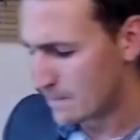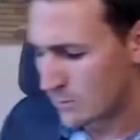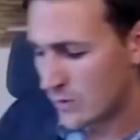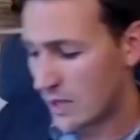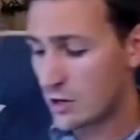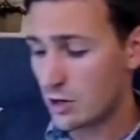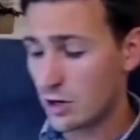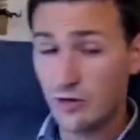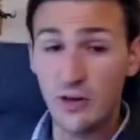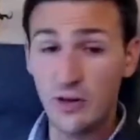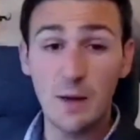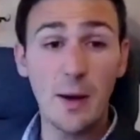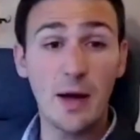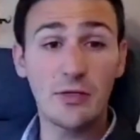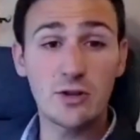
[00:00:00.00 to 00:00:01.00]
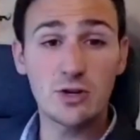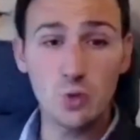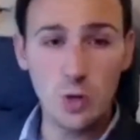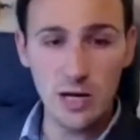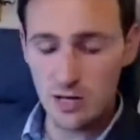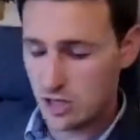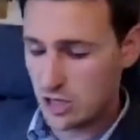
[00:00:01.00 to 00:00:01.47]
Then you're going to think about
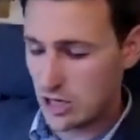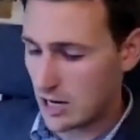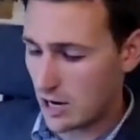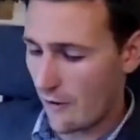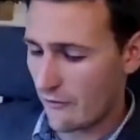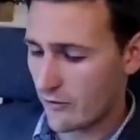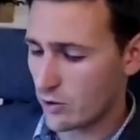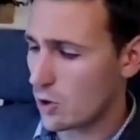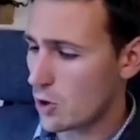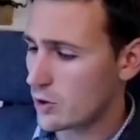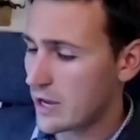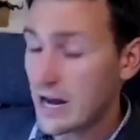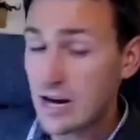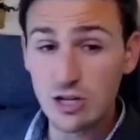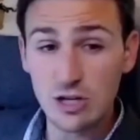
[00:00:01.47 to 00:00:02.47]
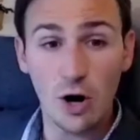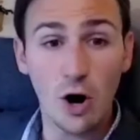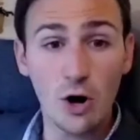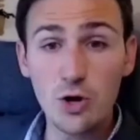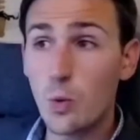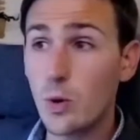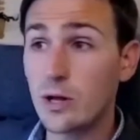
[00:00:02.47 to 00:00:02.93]
the geographical location. Are
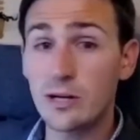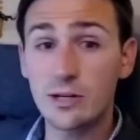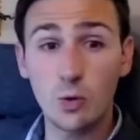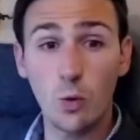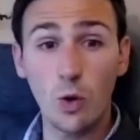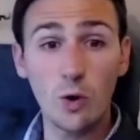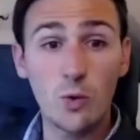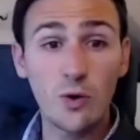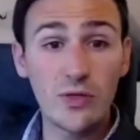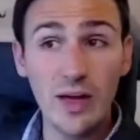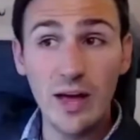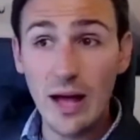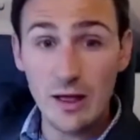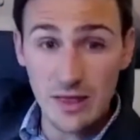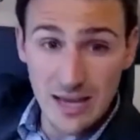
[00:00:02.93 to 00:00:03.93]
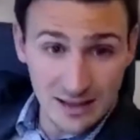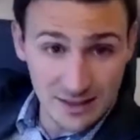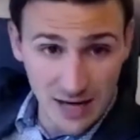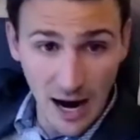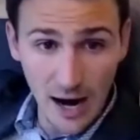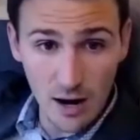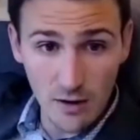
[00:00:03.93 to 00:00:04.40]
you willing to work with the
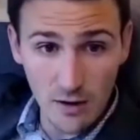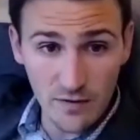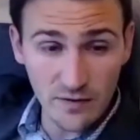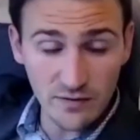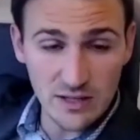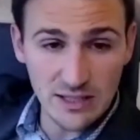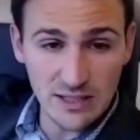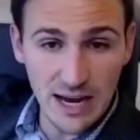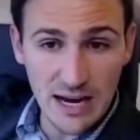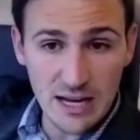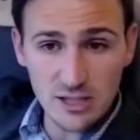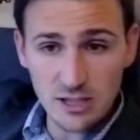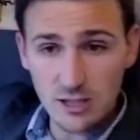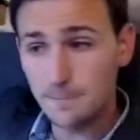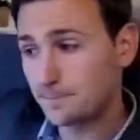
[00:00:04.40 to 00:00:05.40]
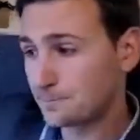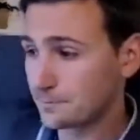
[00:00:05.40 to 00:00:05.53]
entire 50 states?